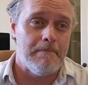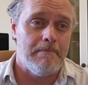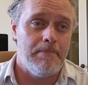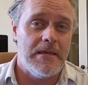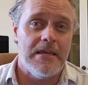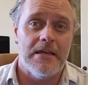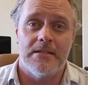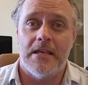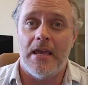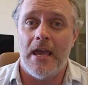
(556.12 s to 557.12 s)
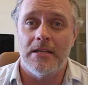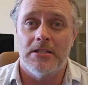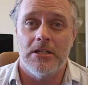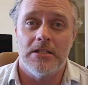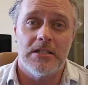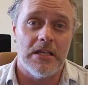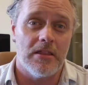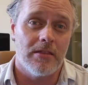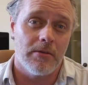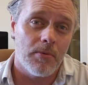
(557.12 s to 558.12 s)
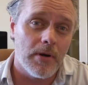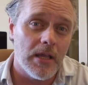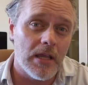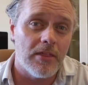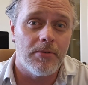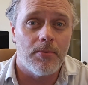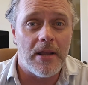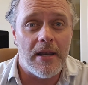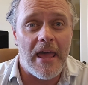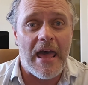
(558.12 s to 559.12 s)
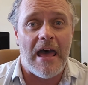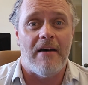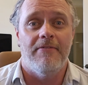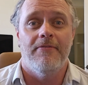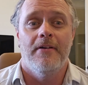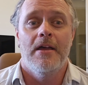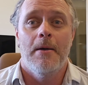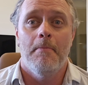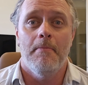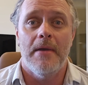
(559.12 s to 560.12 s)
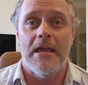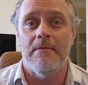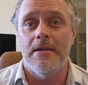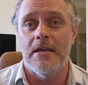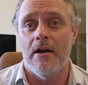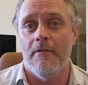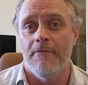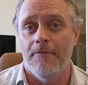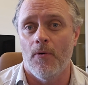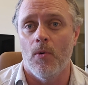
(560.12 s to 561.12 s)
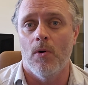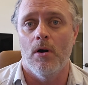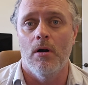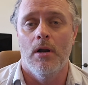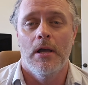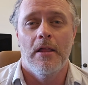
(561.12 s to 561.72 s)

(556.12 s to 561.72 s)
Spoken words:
PSA SGC 3.5, maybe a 4.